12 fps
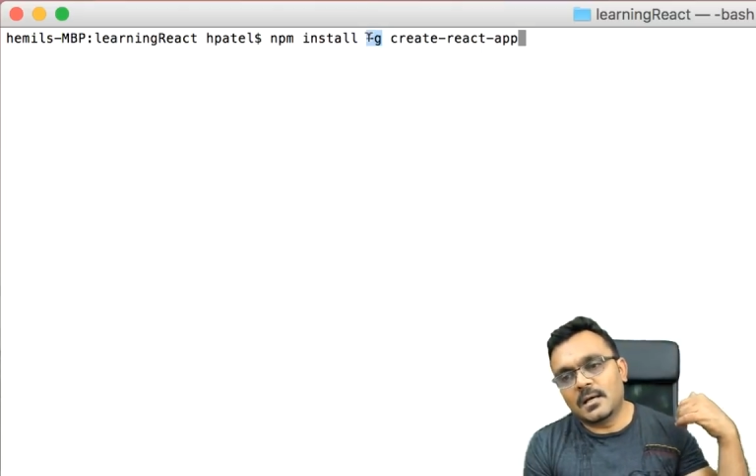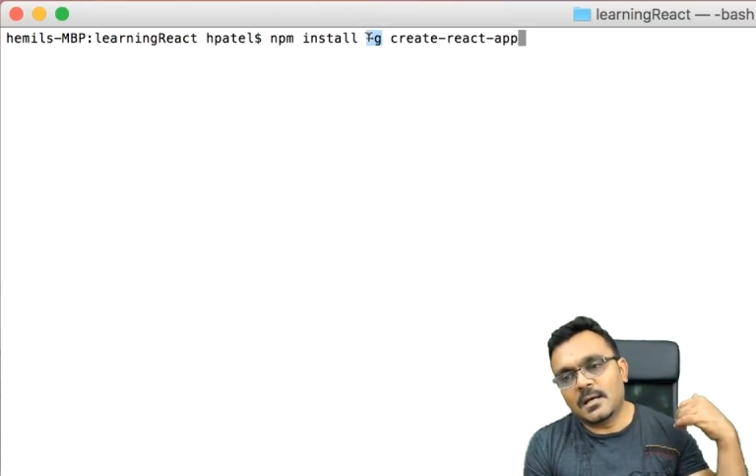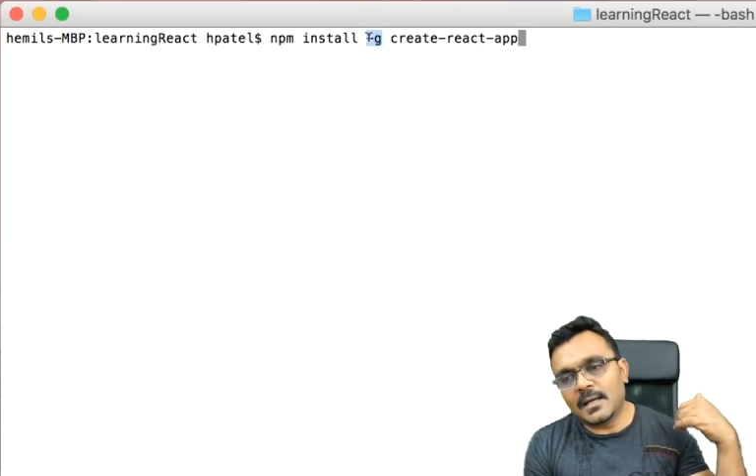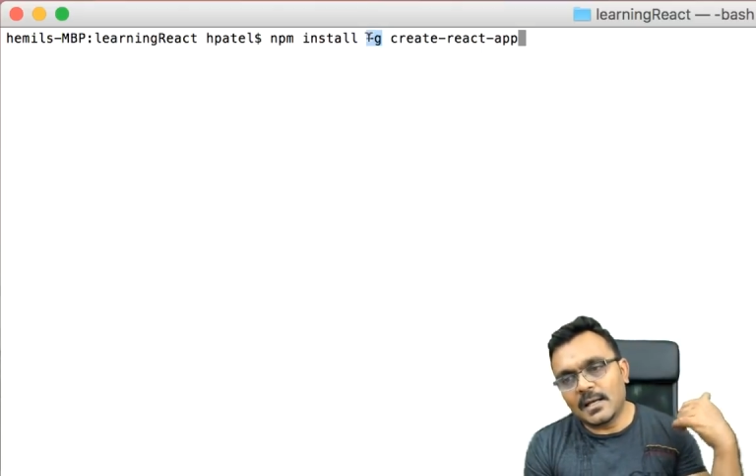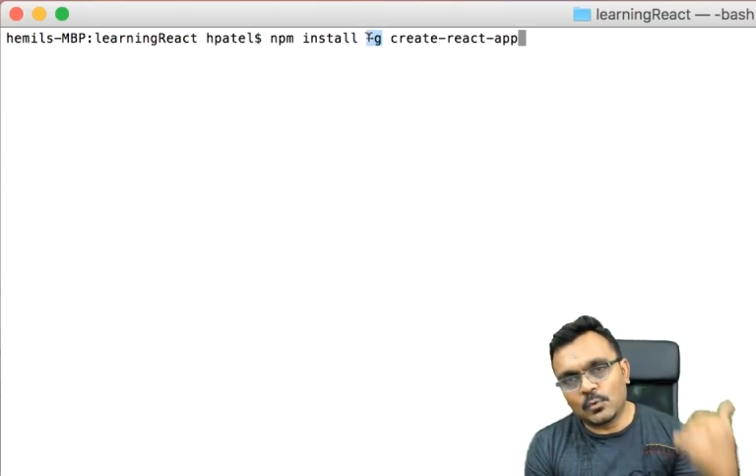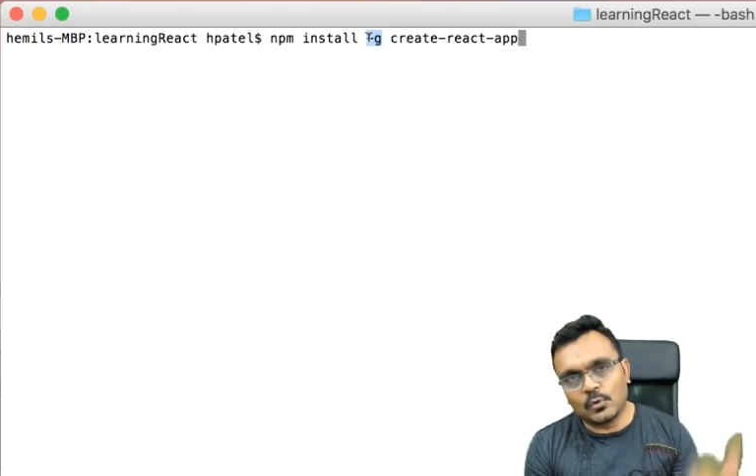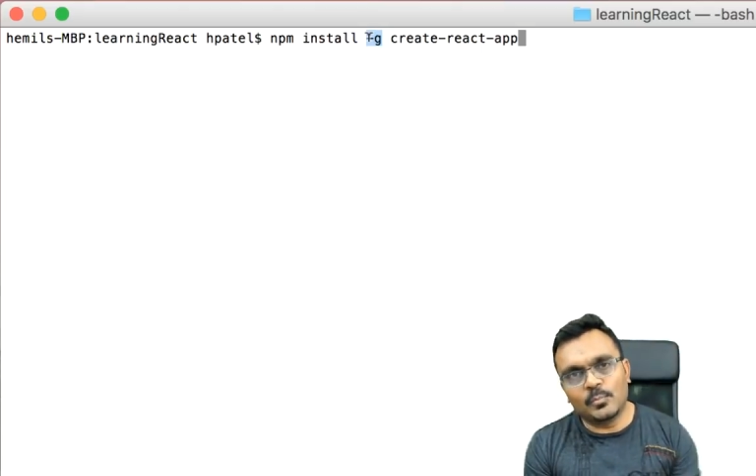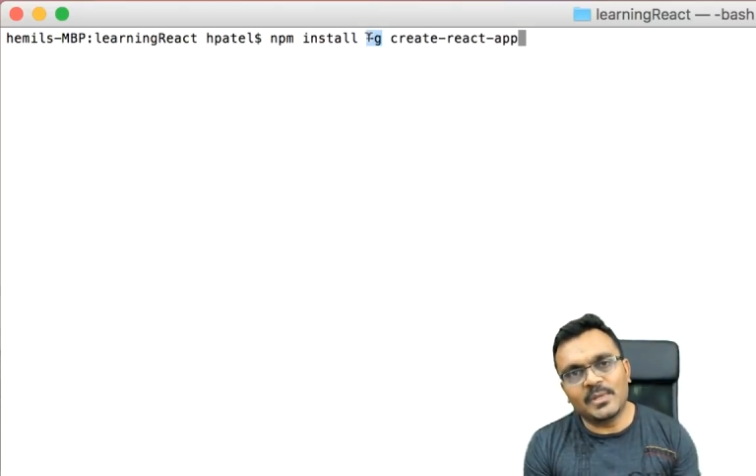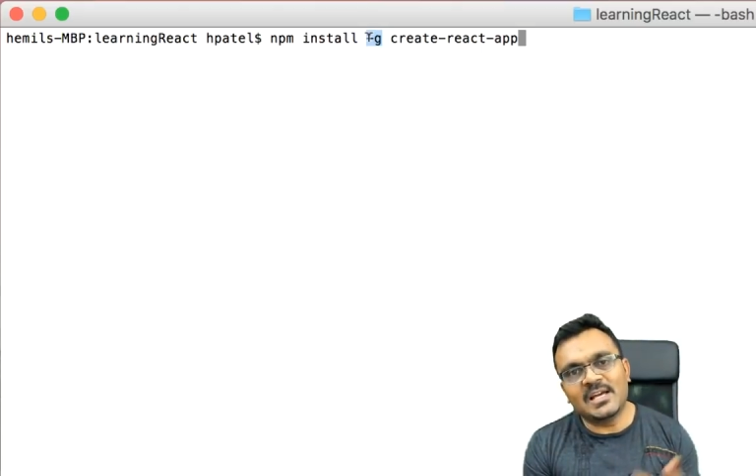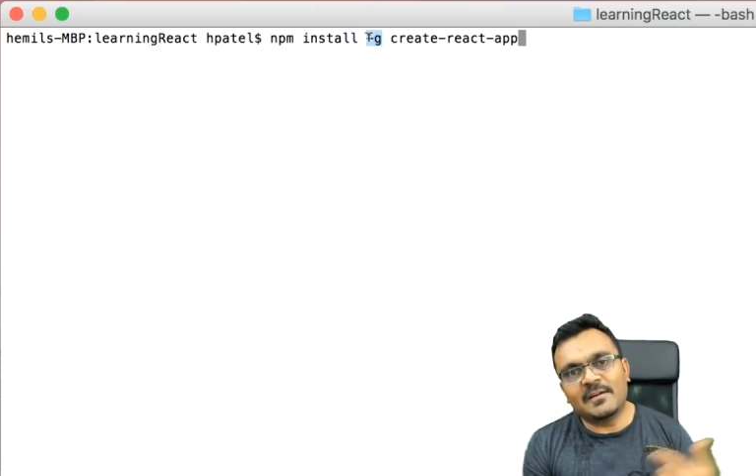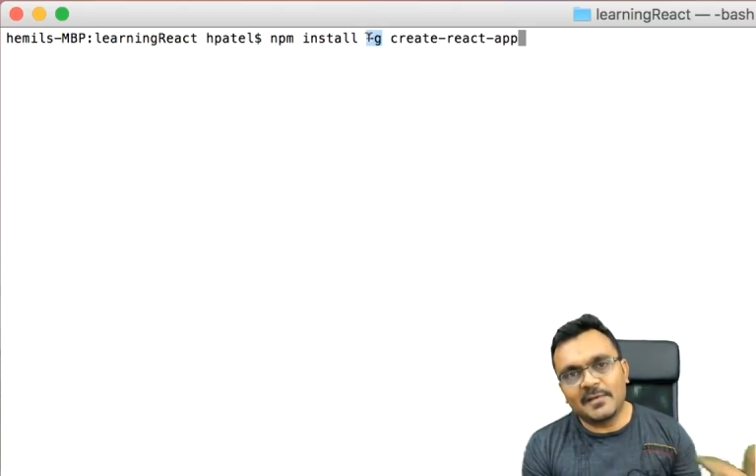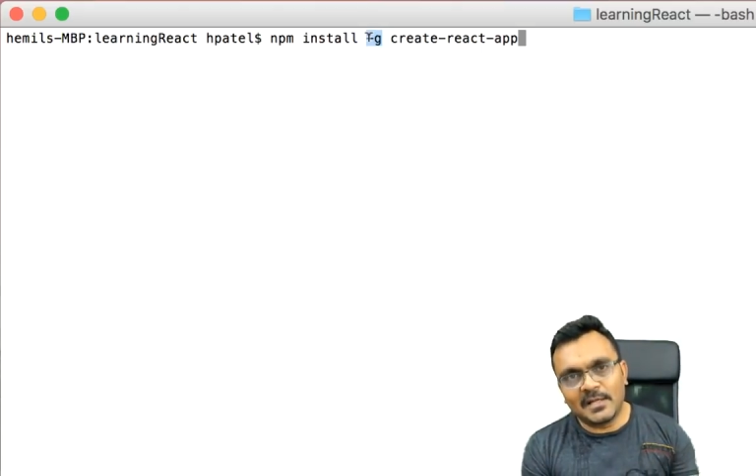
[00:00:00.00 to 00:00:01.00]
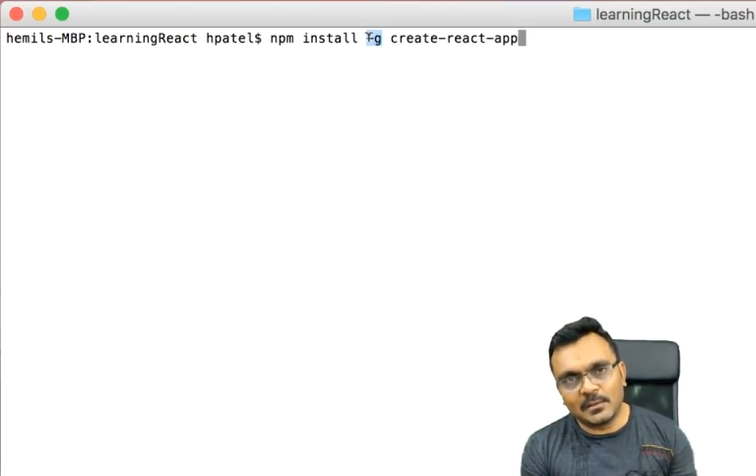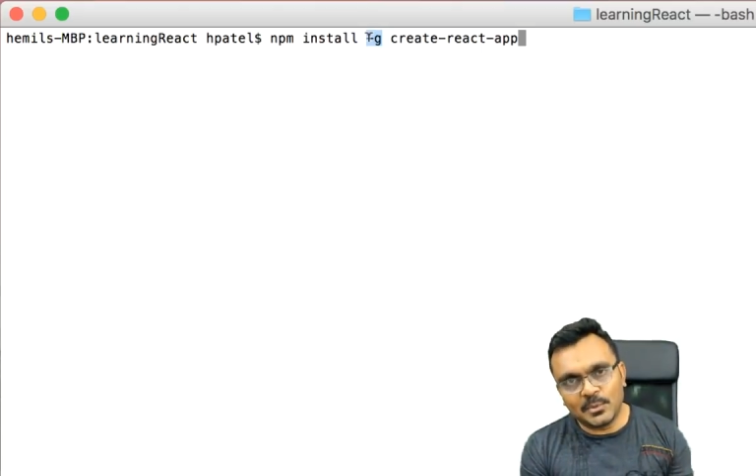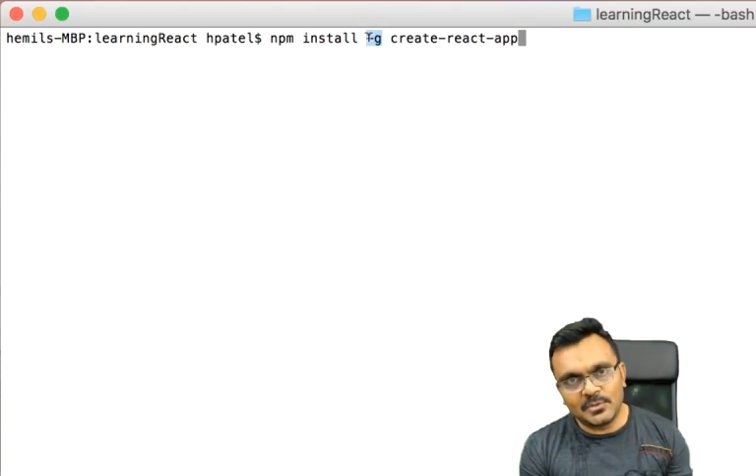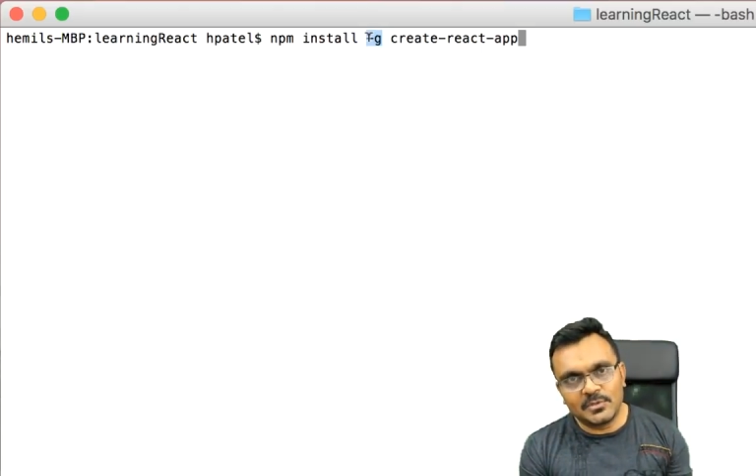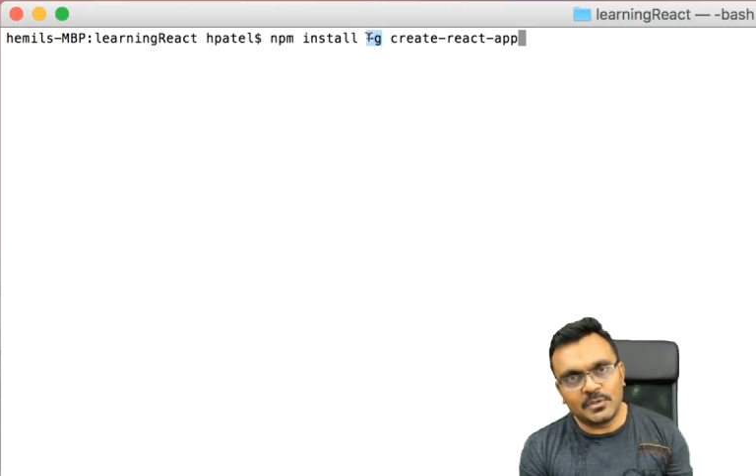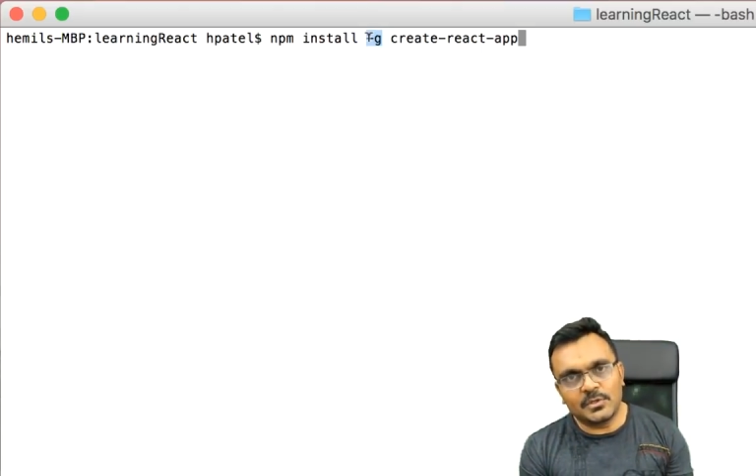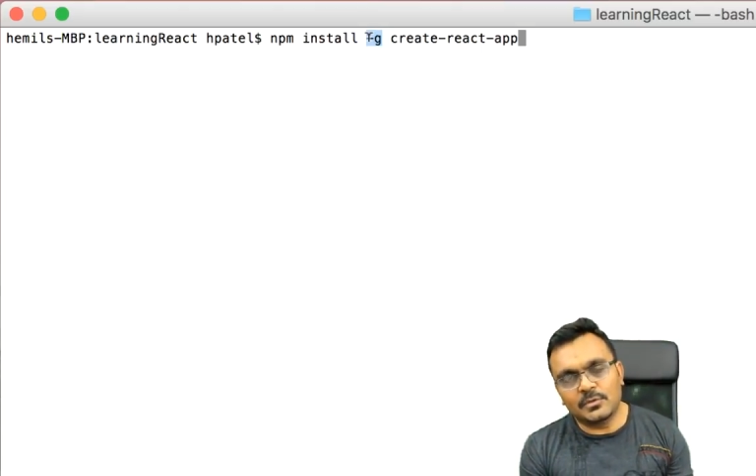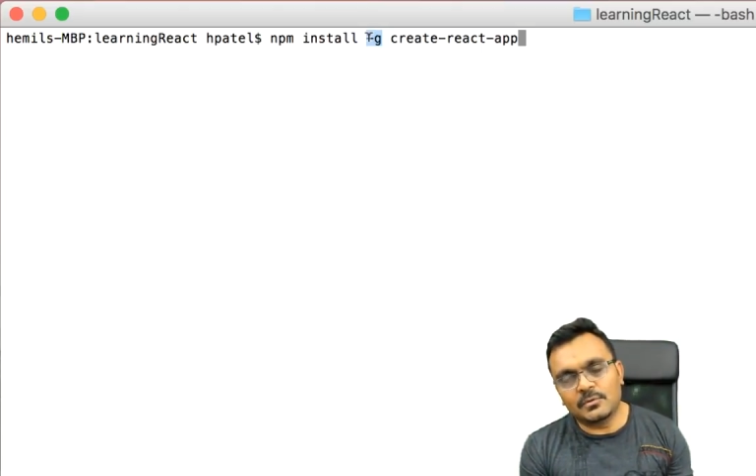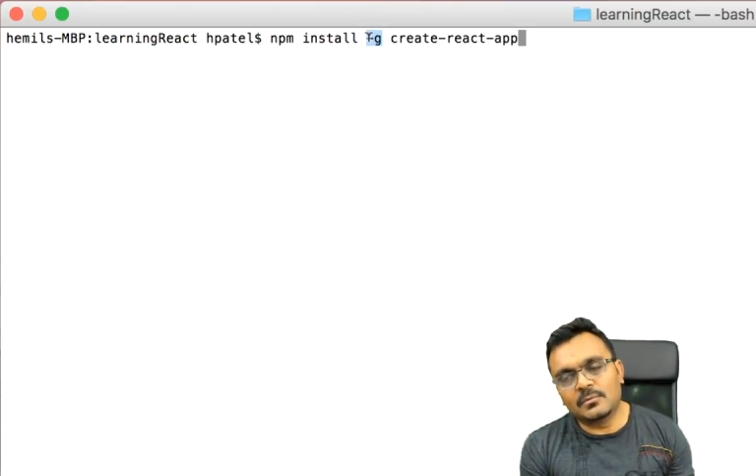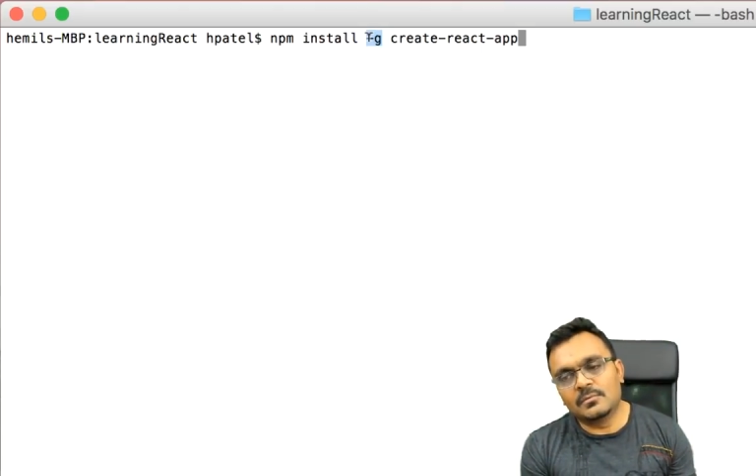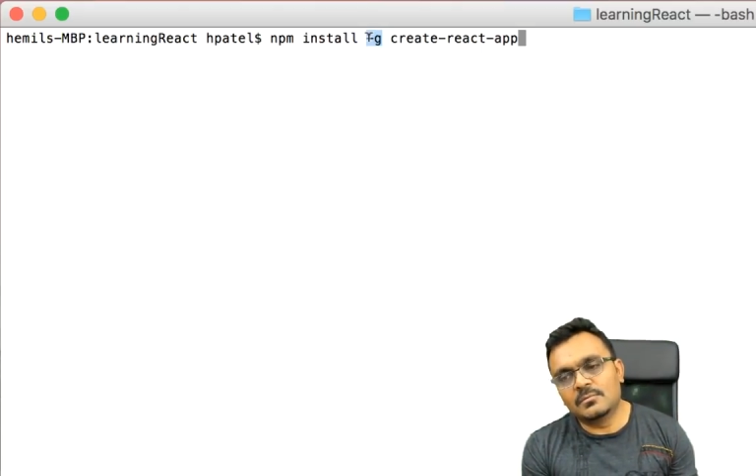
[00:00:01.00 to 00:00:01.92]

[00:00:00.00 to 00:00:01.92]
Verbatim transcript: it will be available to you.